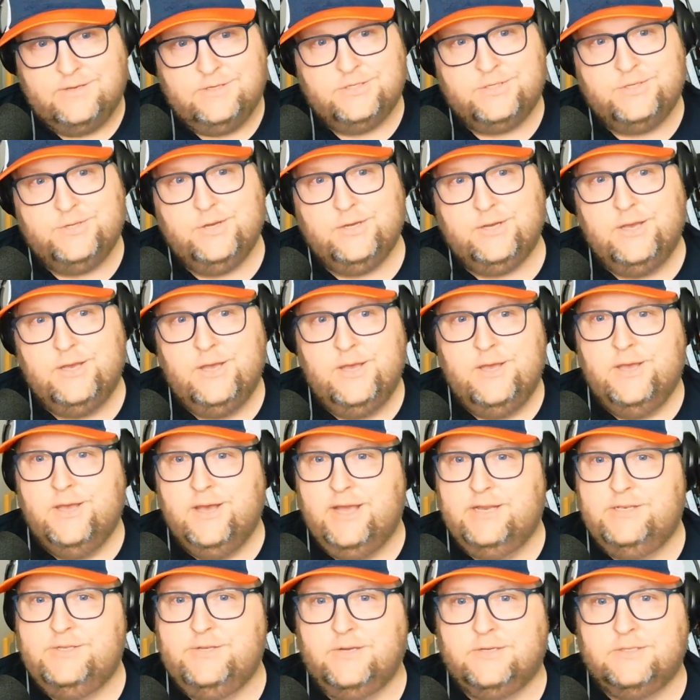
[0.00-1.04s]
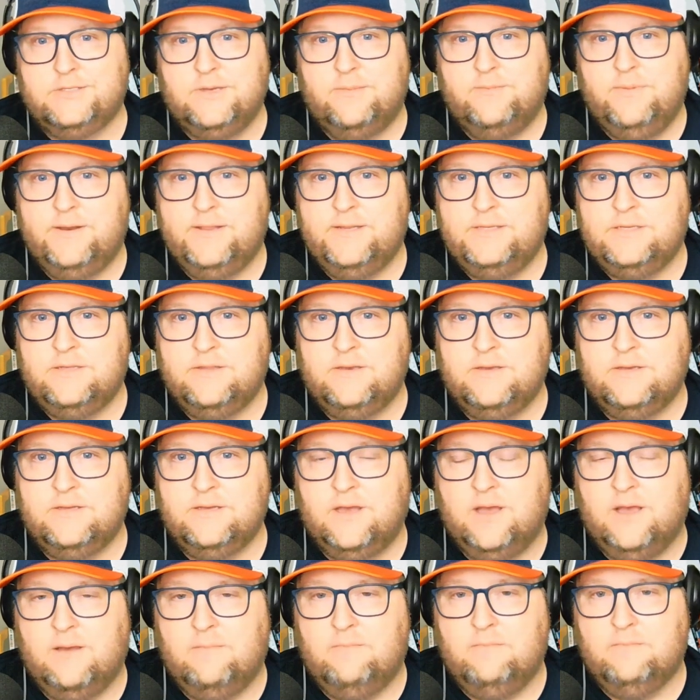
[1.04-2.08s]
I took somebody to
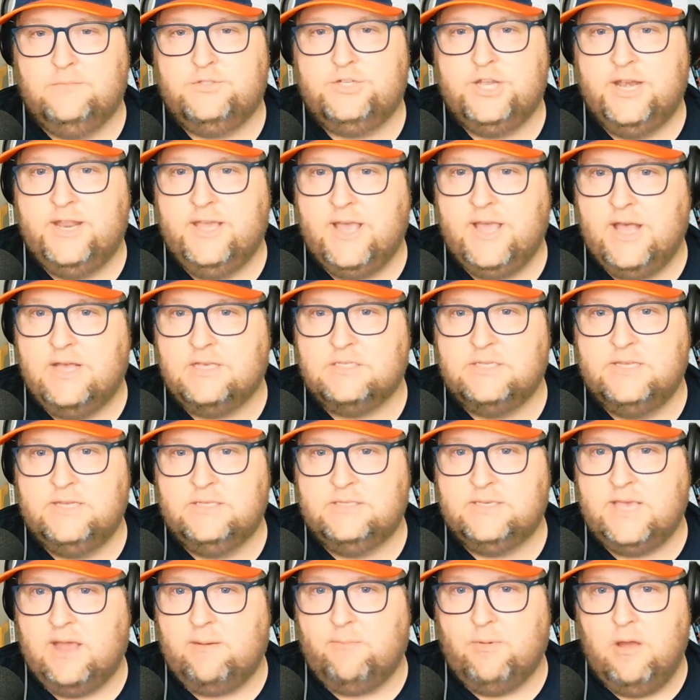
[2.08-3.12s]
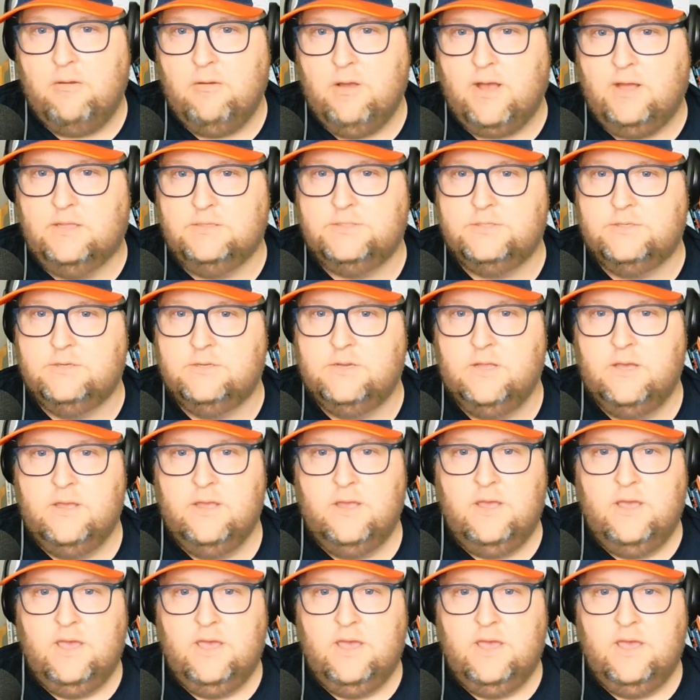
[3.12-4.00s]
the Chenny Kesney and Zach Brown concert.